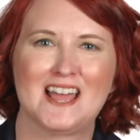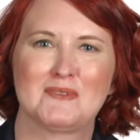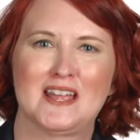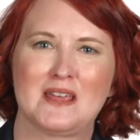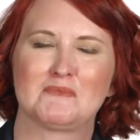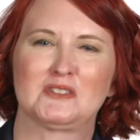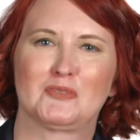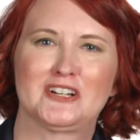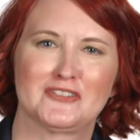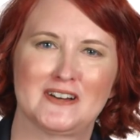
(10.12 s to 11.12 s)
my name is
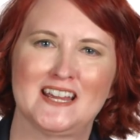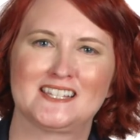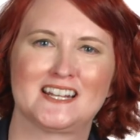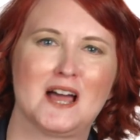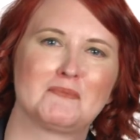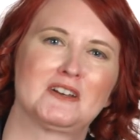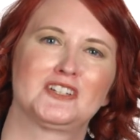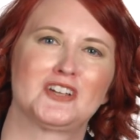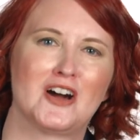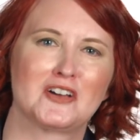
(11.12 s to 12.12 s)
Bridgette Raes, and I'm going
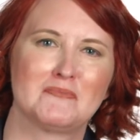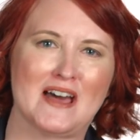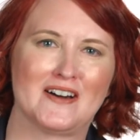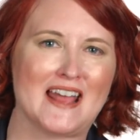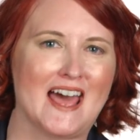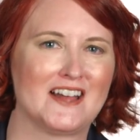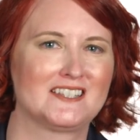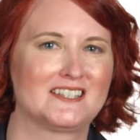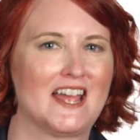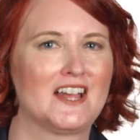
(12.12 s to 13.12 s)
to talk about how
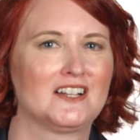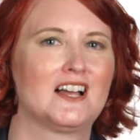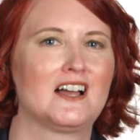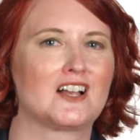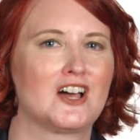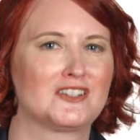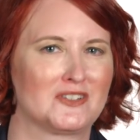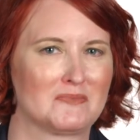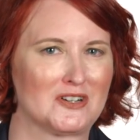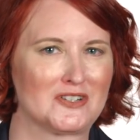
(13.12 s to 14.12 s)
to style
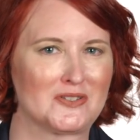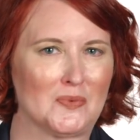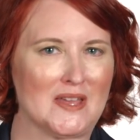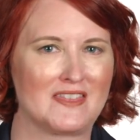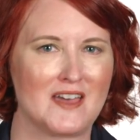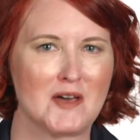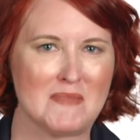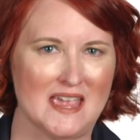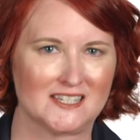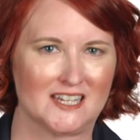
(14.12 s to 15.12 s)
customers with
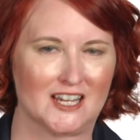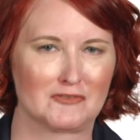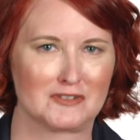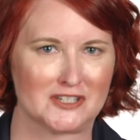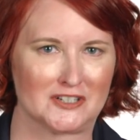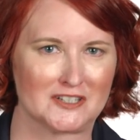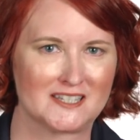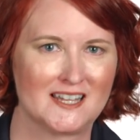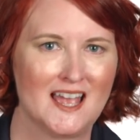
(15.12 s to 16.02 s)
amazing results.